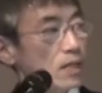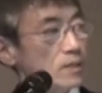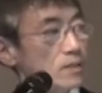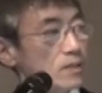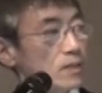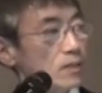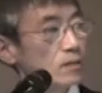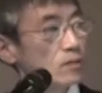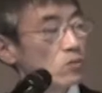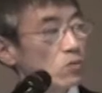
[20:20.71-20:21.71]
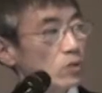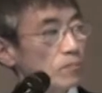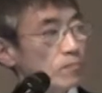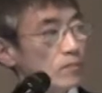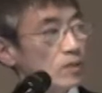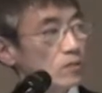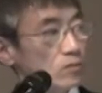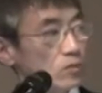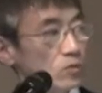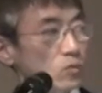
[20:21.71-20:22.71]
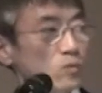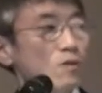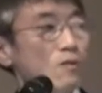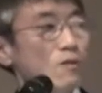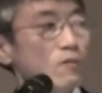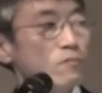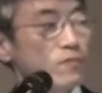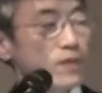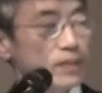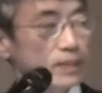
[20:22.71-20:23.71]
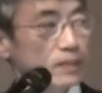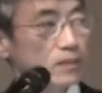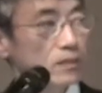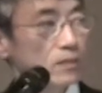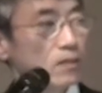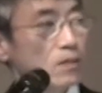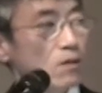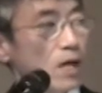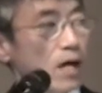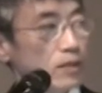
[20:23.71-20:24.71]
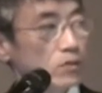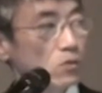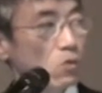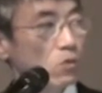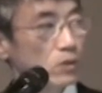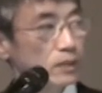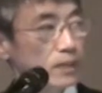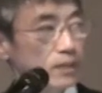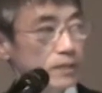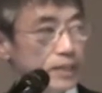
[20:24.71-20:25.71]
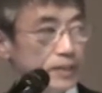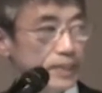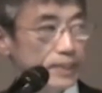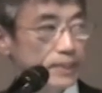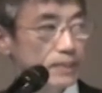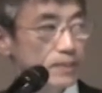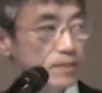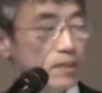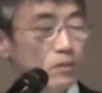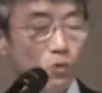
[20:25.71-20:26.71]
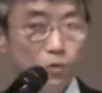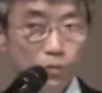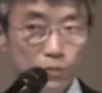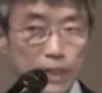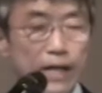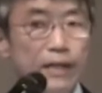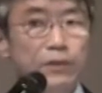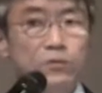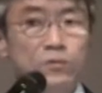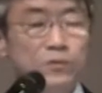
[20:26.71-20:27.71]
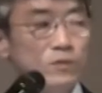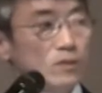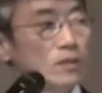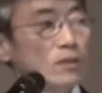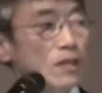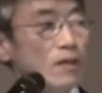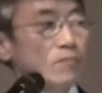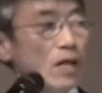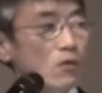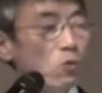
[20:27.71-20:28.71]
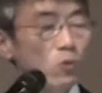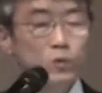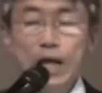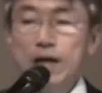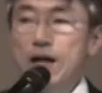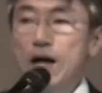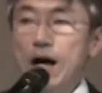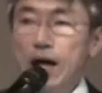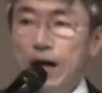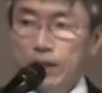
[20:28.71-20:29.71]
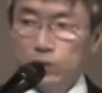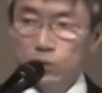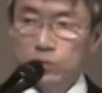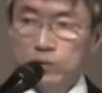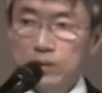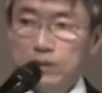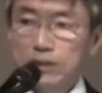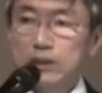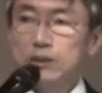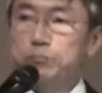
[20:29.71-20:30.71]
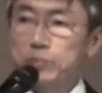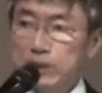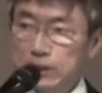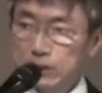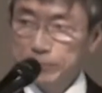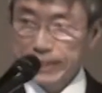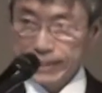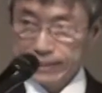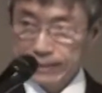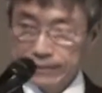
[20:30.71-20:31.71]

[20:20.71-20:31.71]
and then going to ferric hydroxide area. Then all iron, all iron is precipitate.